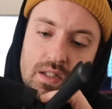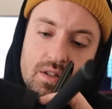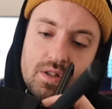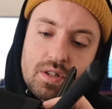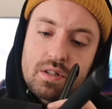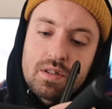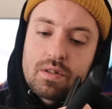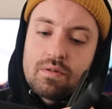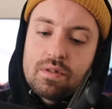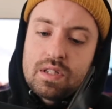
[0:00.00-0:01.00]
I'm just gonna
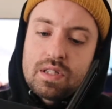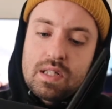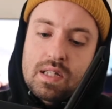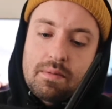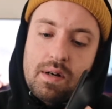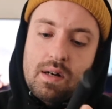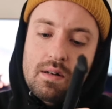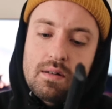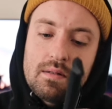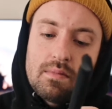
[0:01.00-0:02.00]
screw this in on the
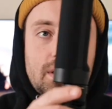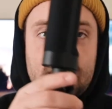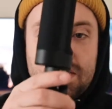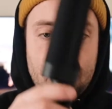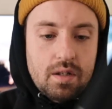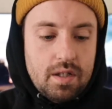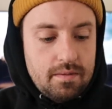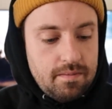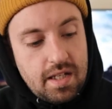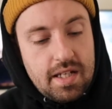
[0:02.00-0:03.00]
bottom. So that's all
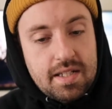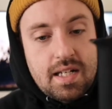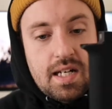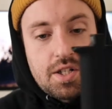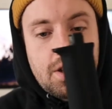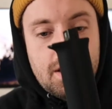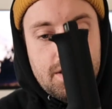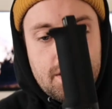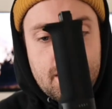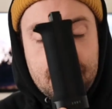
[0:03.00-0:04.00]
good. It is not
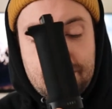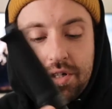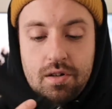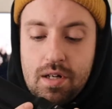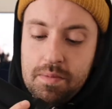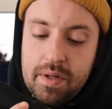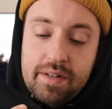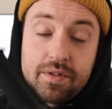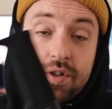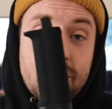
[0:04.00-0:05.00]
charged, so I'm gonna
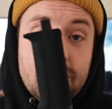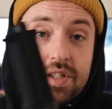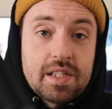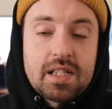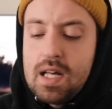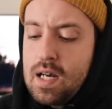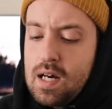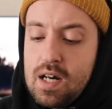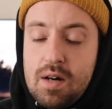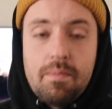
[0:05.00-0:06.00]
have to charge this.
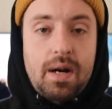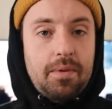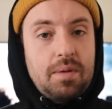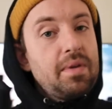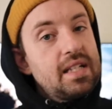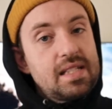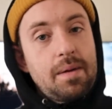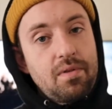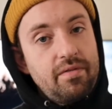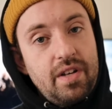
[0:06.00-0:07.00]
But I'm gonna make a
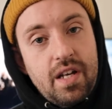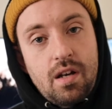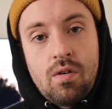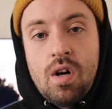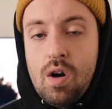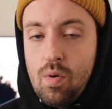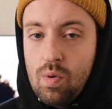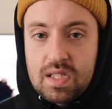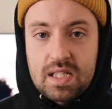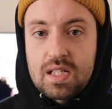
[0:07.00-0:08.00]
separate video
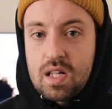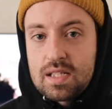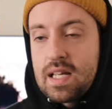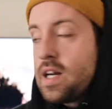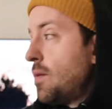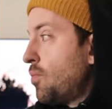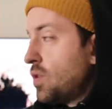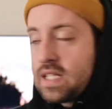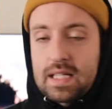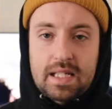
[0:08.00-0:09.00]
once this is all set up,
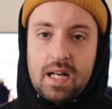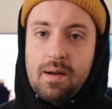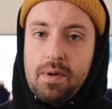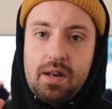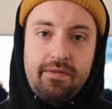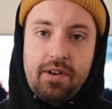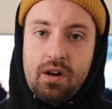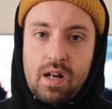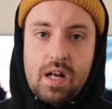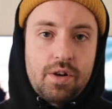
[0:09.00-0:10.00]
once I set up and figure
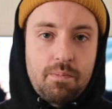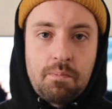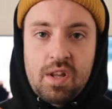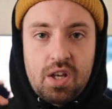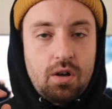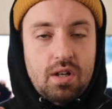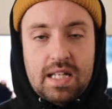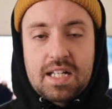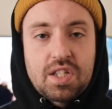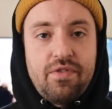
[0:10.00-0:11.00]
out how to, you know,
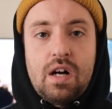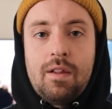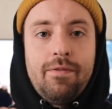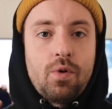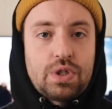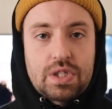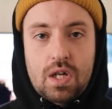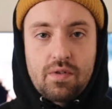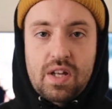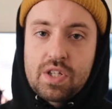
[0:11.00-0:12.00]
attach the follow focus,
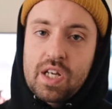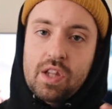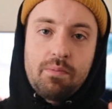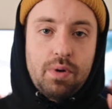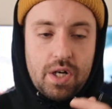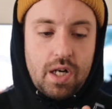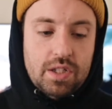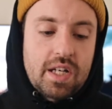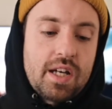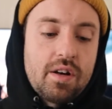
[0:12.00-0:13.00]
all that together, put it all
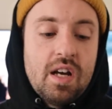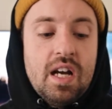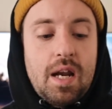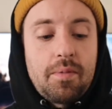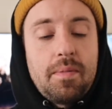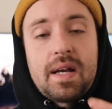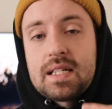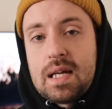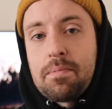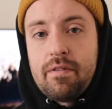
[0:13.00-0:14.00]
together. And I'm gonna make a
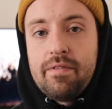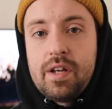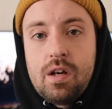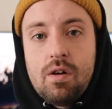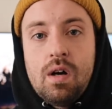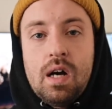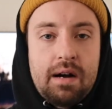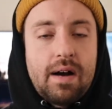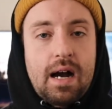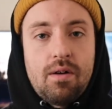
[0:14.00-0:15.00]
separate video
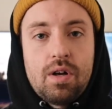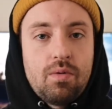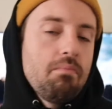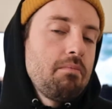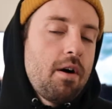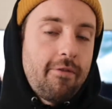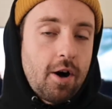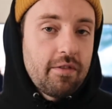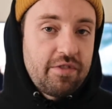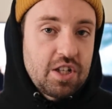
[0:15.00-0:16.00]
of how of
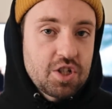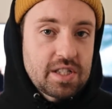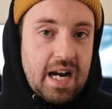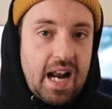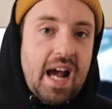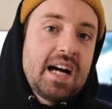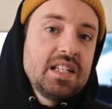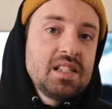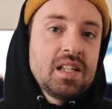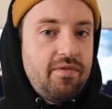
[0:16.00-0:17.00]
all the features that it
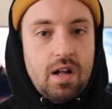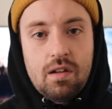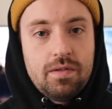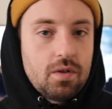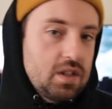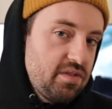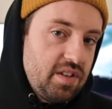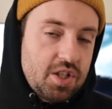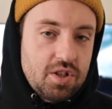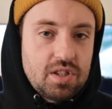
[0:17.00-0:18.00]
has, follow focus
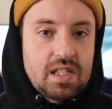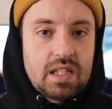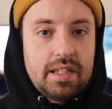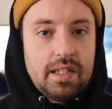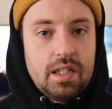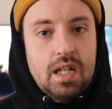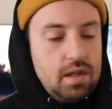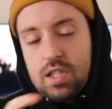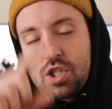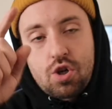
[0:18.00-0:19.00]
features,
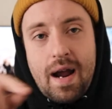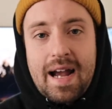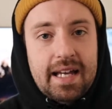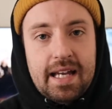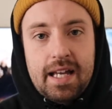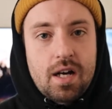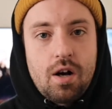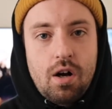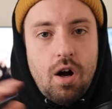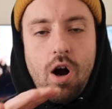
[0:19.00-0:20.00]
the tracking and
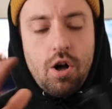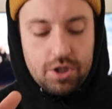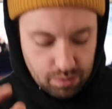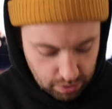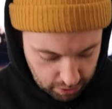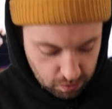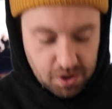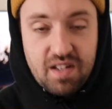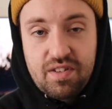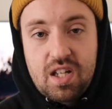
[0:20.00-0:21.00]
all this really cool
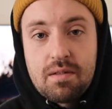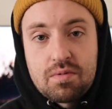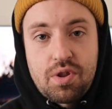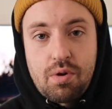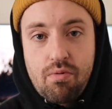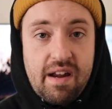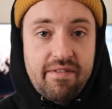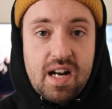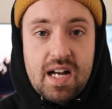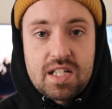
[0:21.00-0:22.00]
stuff that comes with the
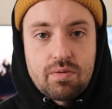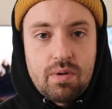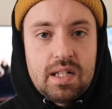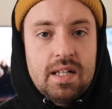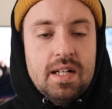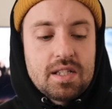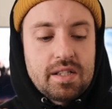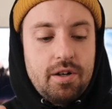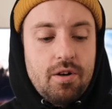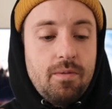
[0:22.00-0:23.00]
Raven Eye as well.
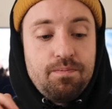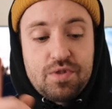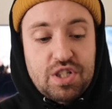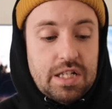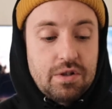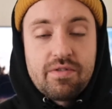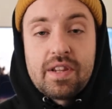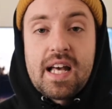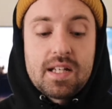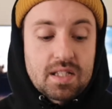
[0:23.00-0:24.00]
So stay tuned for that.